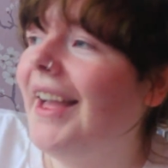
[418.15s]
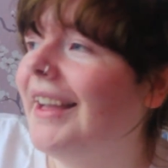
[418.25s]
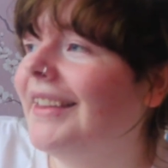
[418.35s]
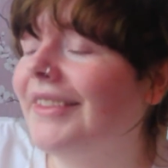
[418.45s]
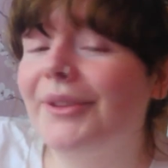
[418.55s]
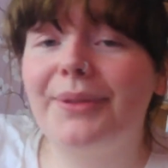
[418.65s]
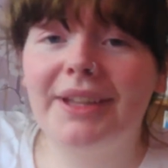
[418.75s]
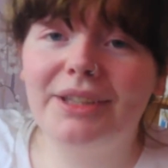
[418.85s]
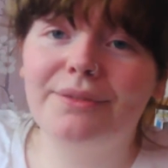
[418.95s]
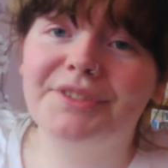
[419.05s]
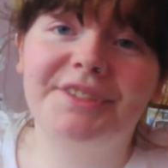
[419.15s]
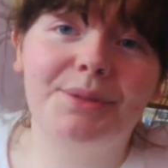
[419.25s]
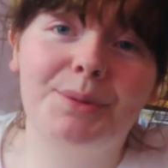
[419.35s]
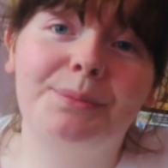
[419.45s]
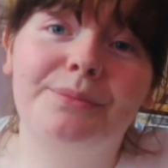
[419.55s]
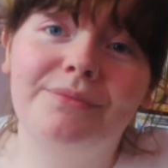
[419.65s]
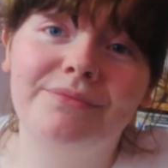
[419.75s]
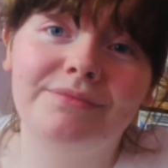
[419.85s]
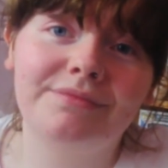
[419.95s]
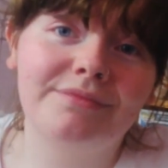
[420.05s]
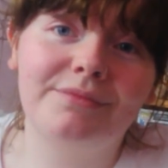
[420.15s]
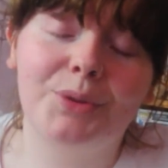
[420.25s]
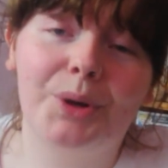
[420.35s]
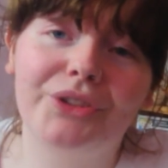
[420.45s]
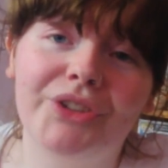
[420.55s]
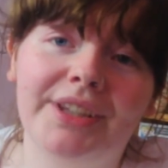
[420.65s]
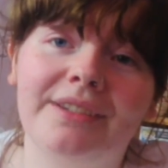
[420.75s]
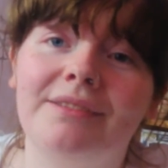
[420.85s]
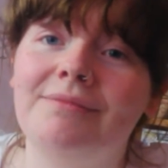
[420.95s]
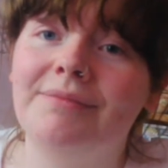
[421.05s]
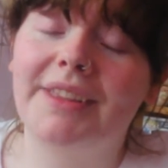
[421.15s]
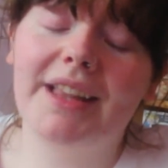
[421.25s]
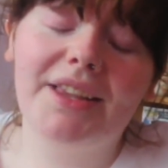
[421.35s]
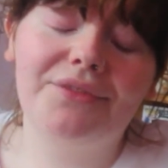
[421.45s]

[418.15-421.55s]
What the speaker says: And so thank you for everyone for watching the last